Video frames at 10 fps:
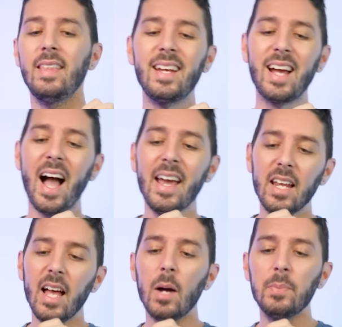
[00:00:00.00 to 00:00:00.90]
They kind
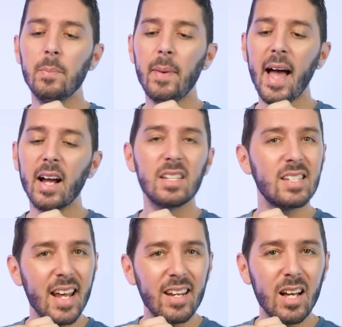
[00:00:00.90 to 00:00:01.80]
of help the bag
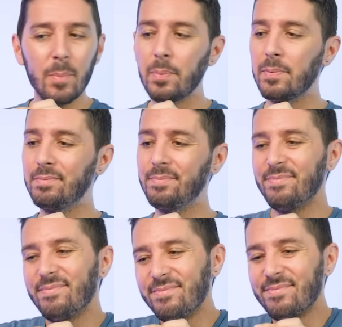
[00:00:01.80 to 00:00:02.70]
stand up
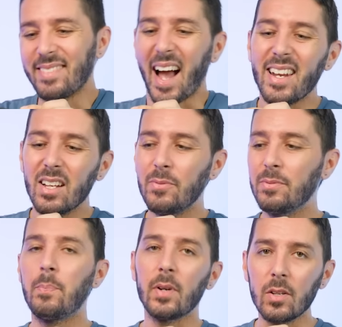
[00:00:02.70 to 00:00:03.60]
kind
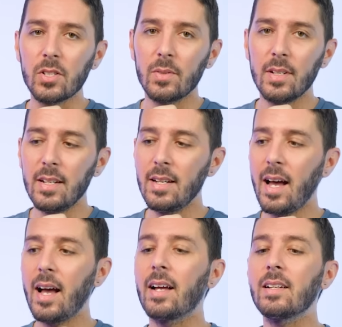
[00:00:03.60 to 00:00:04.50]
of, but also
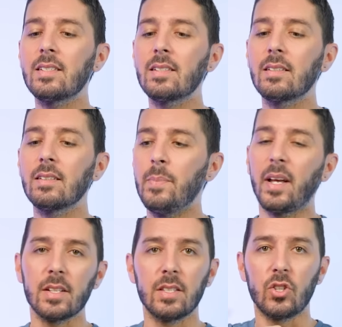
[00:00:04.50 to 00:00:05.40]
not
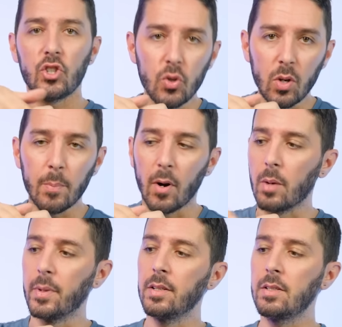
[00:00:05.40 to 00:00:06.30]
because of the shoe
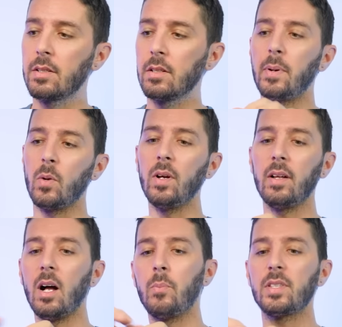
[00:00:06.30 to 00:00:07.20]
compartment, but it will
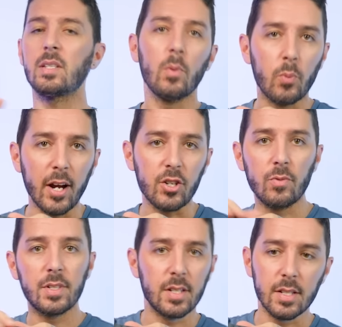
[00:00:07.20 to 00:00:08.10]
help with some abrasion
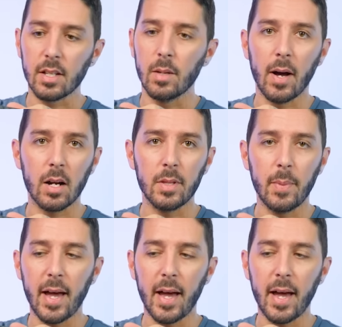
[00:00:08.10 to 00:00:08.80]
resistance on the bottom of the